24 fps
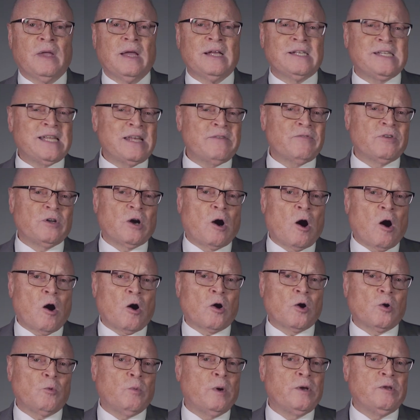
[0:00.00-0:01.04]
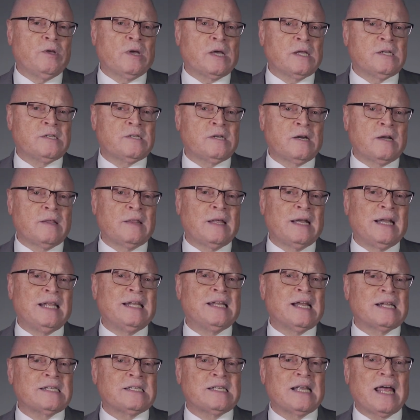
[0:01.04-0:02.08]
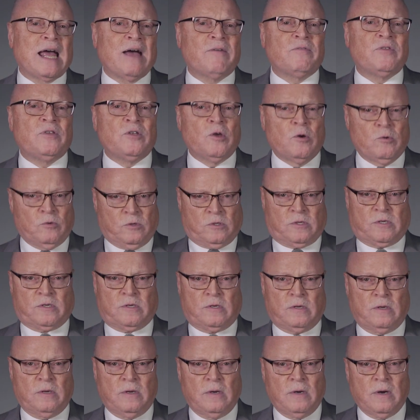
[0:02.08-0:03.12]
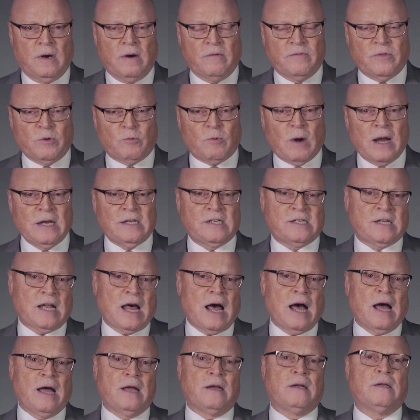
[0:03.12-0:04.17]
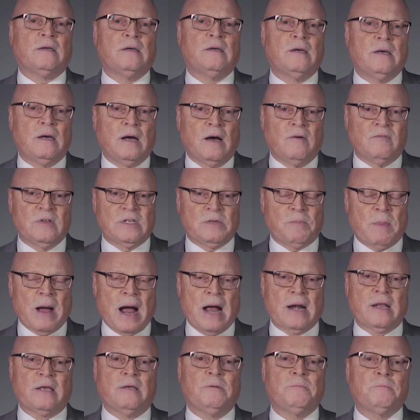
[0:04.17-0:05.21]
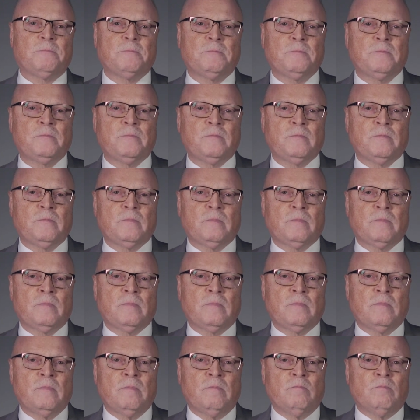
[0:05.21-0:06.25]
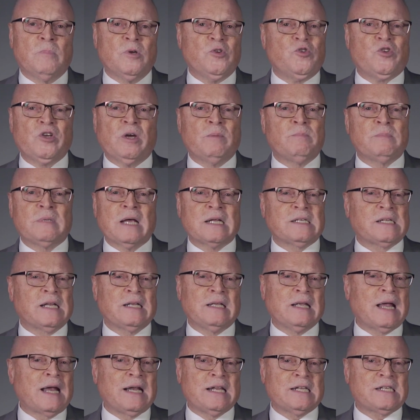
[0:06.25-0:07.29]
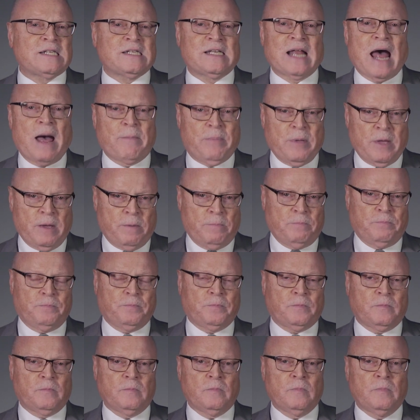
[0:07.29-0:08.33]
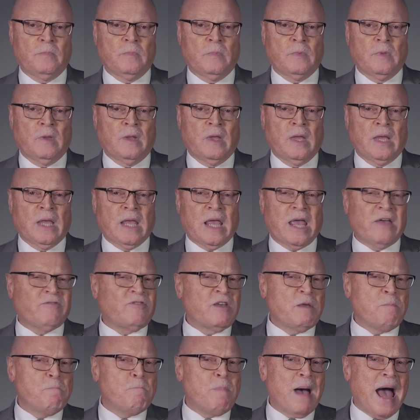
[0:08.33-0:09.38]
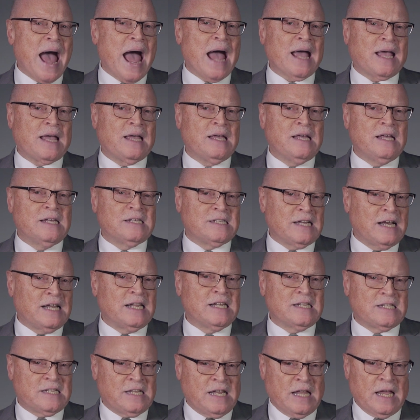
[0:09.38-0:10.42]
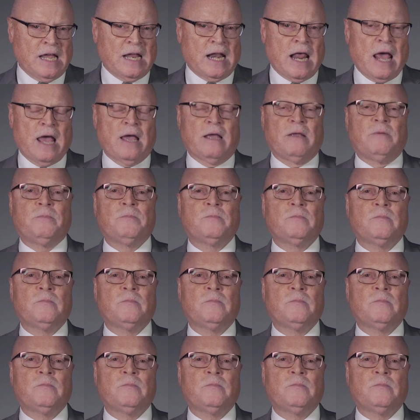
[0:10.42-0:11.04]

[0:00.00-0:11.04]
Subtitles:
It's even harder when you consider that he doesn't have use of the right side of his body. But Jim doesn't let it stop him. Giving back is in his DNA.